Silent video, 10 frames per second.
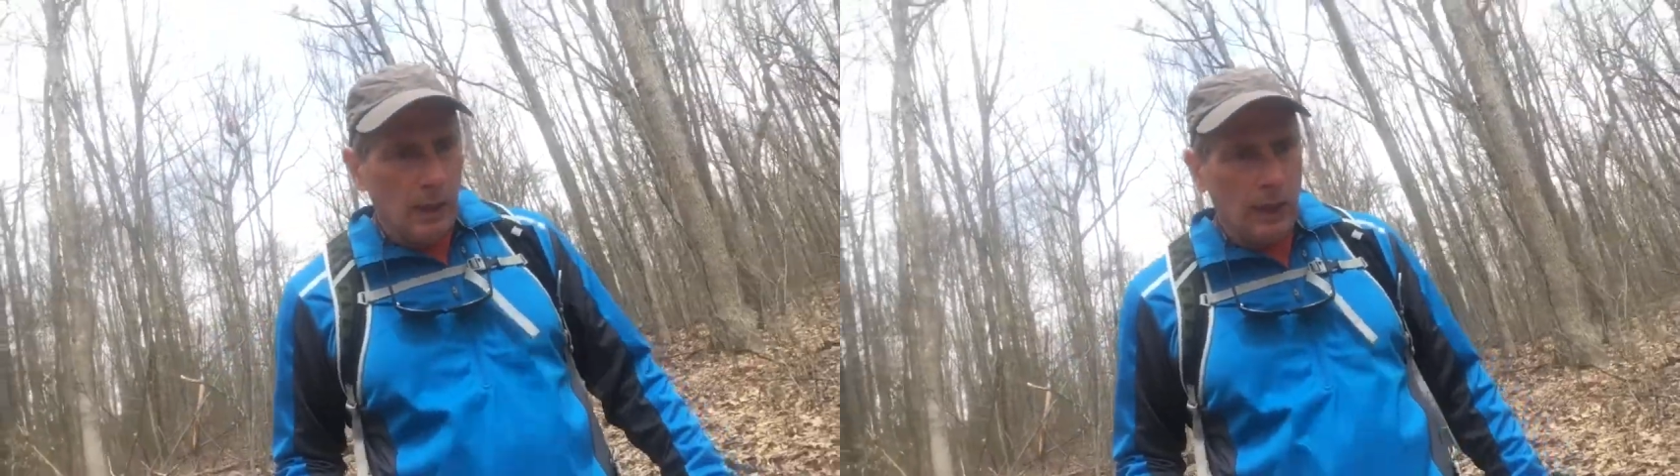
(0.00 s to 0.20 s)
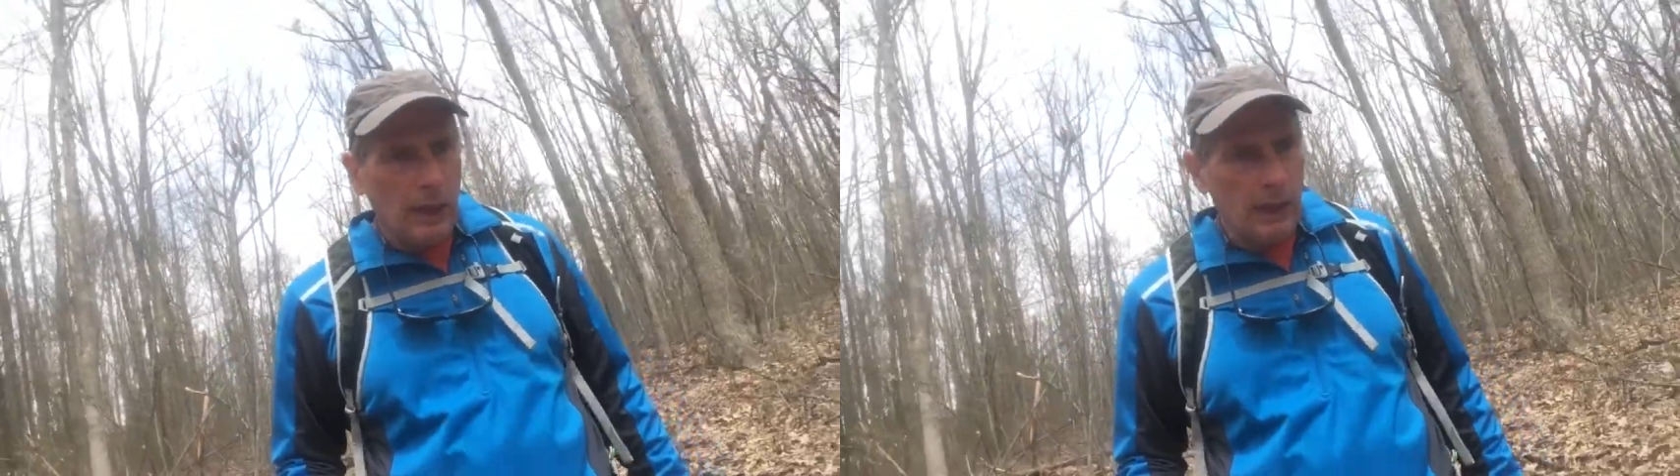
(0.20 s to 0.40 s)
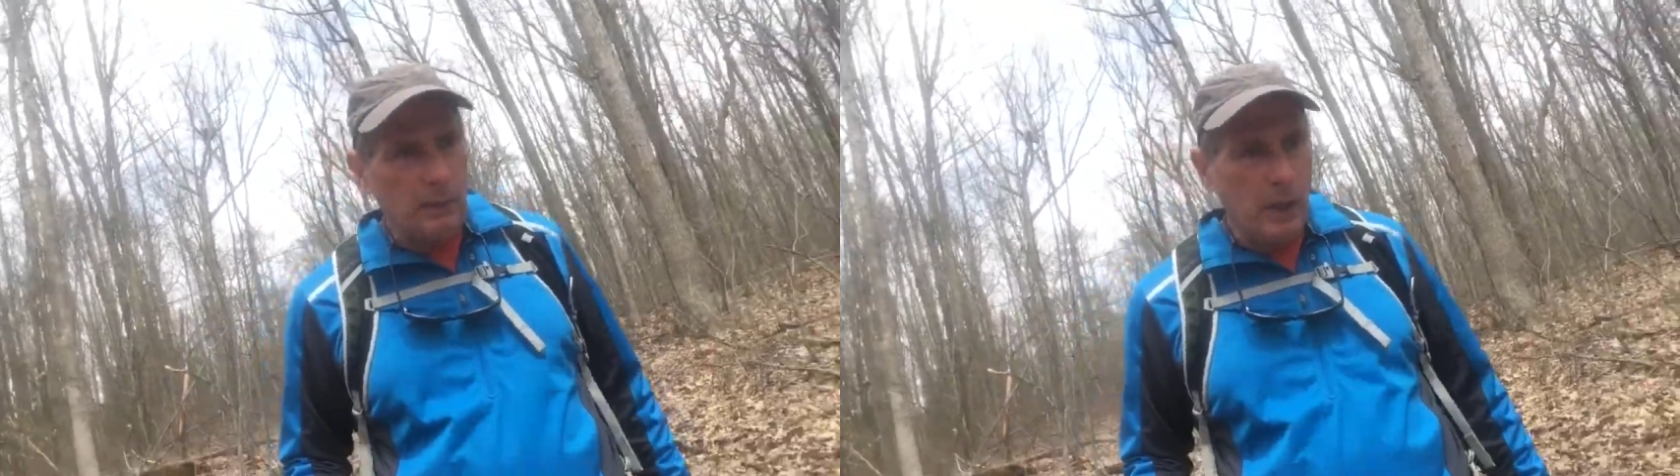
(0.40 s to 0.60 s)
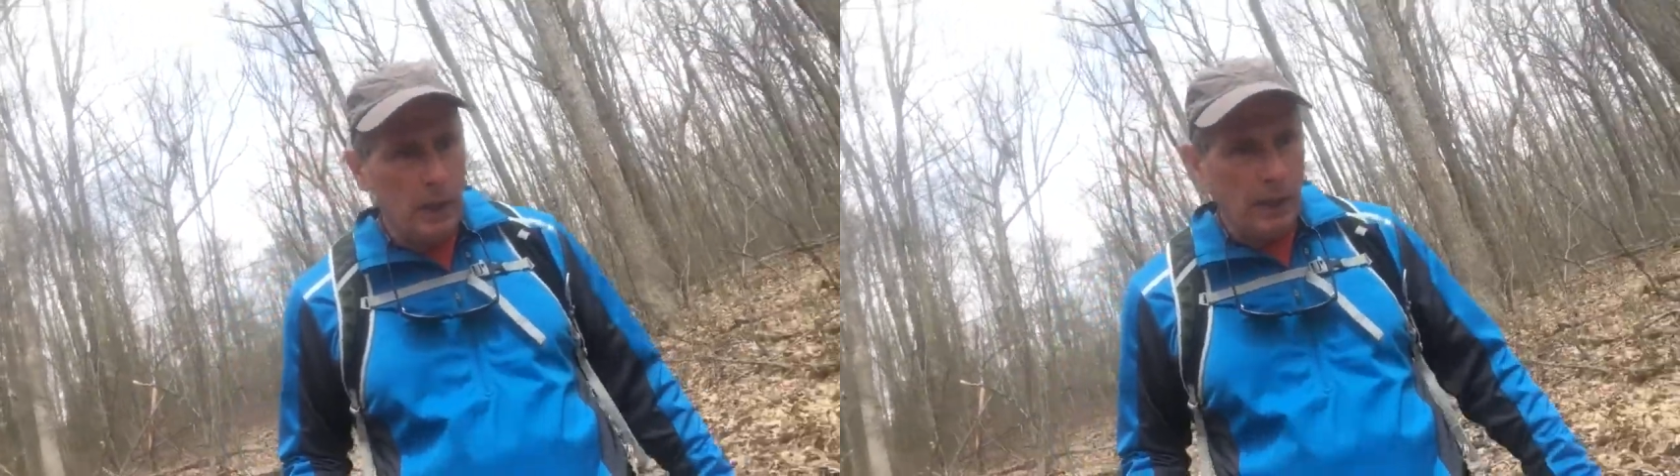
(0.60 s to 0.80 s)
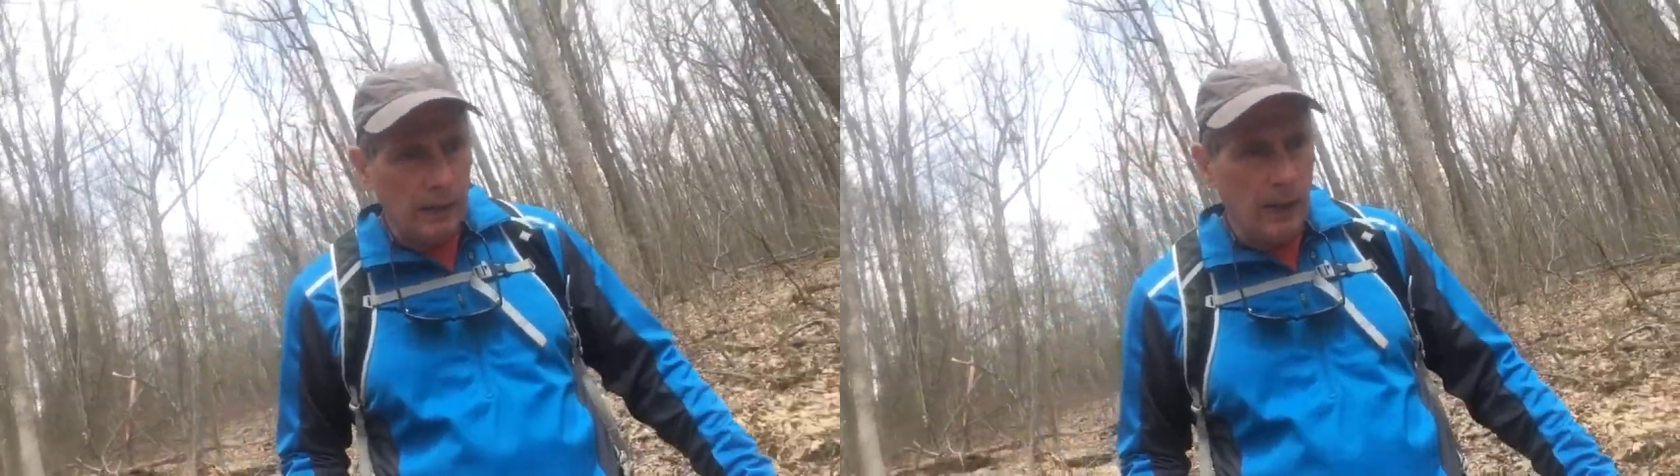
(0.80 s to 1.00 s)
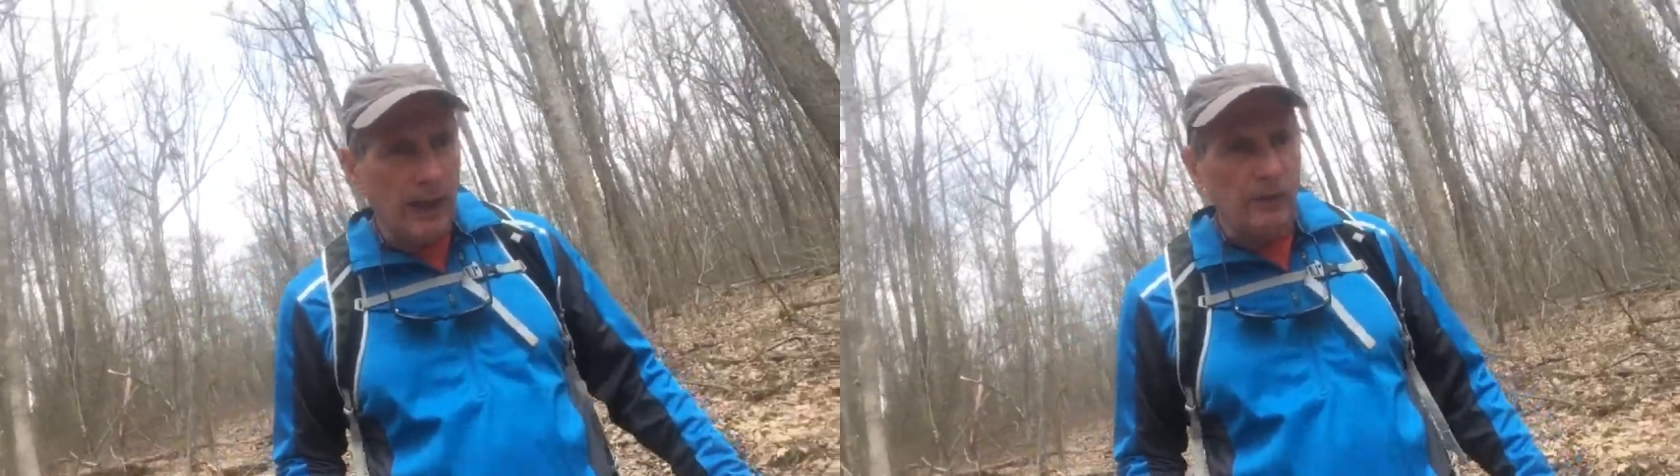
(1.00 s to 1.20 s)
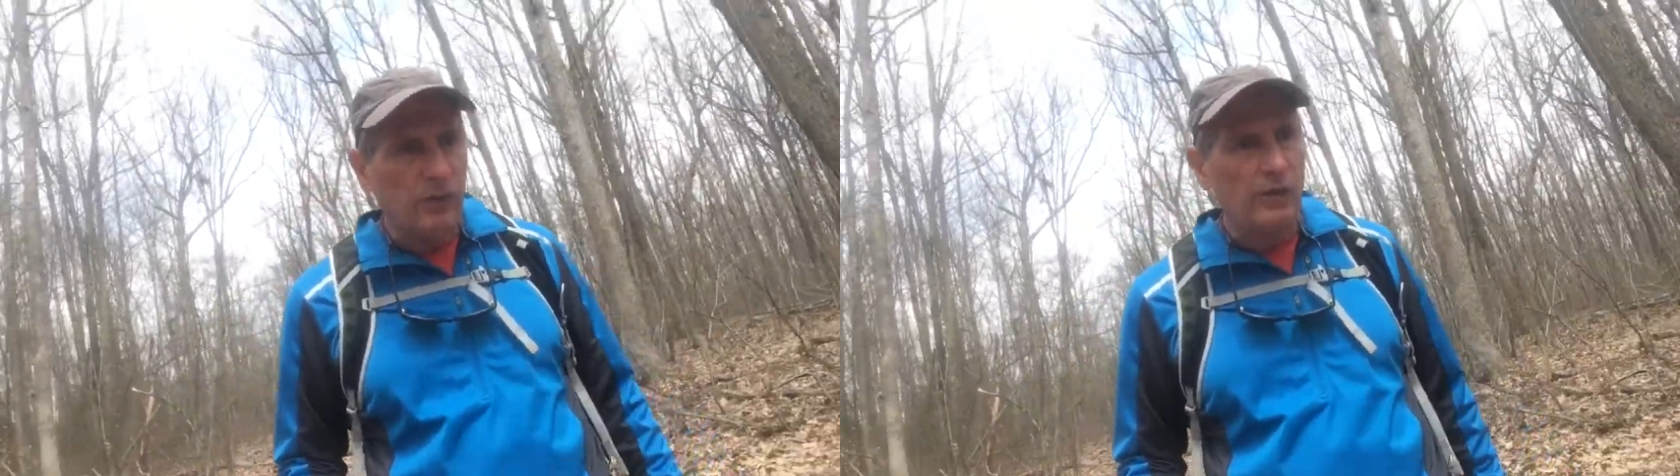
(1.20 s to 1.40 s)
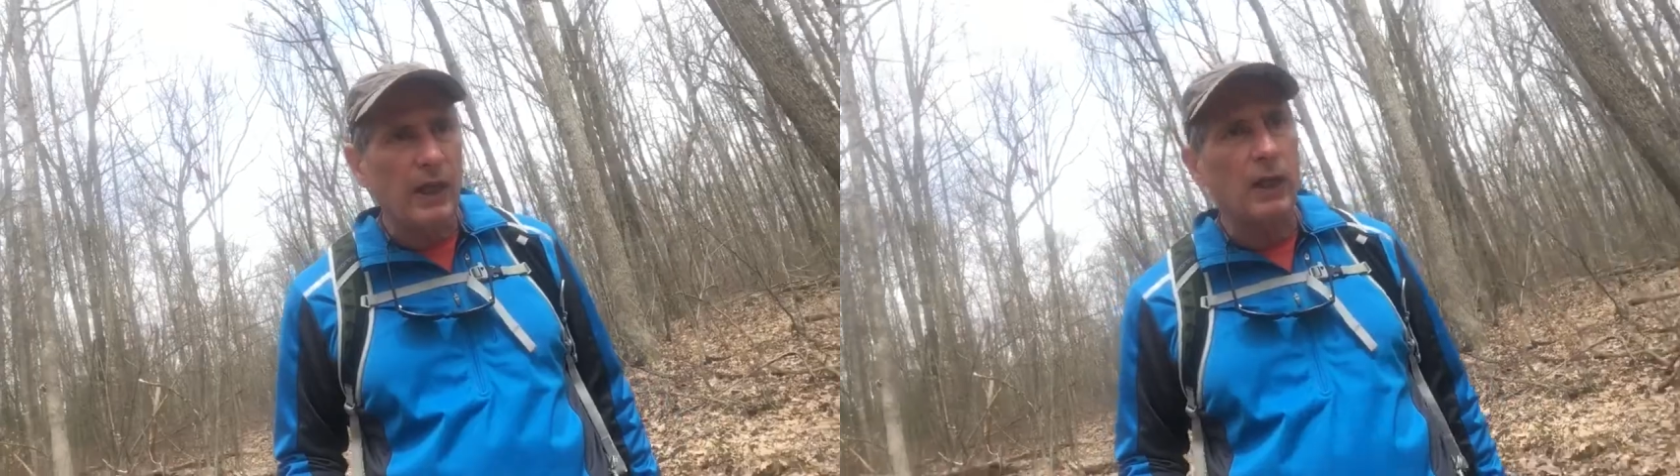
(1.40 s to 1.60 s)
That is
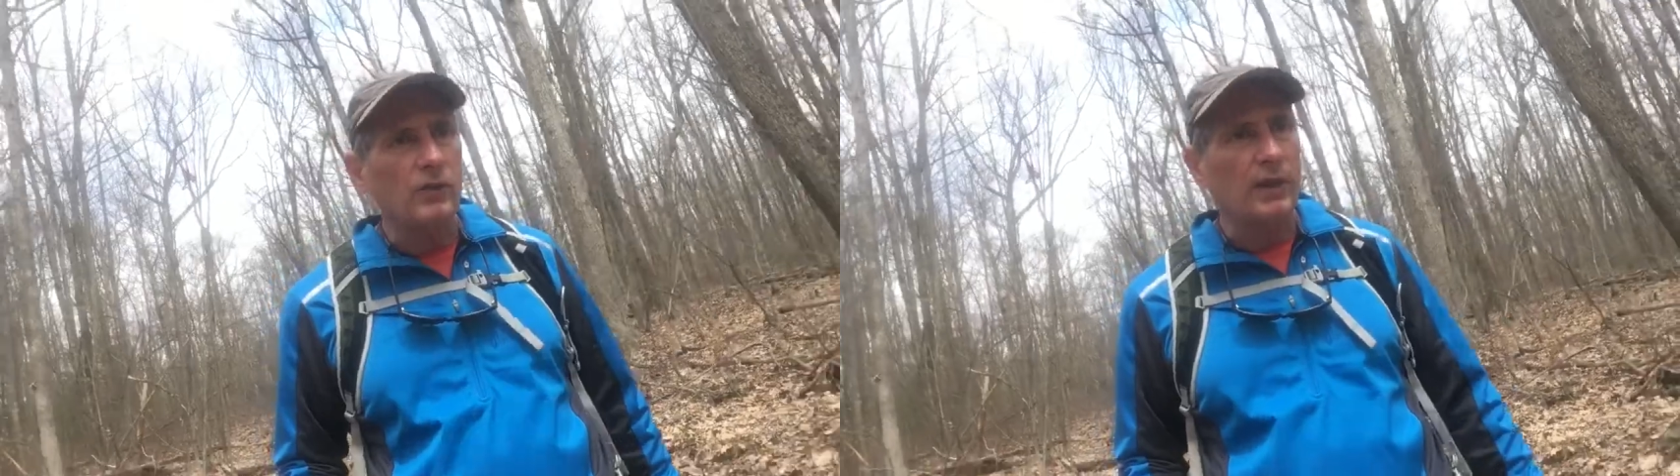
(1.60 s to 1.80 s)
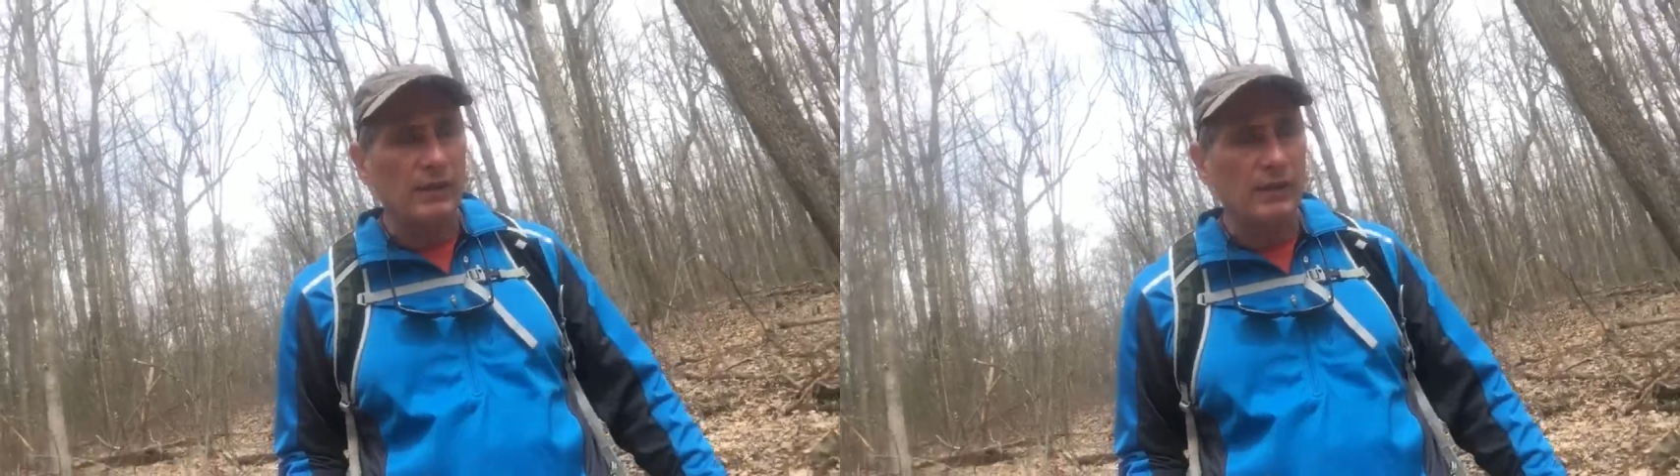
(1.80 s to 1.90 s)
a challenge.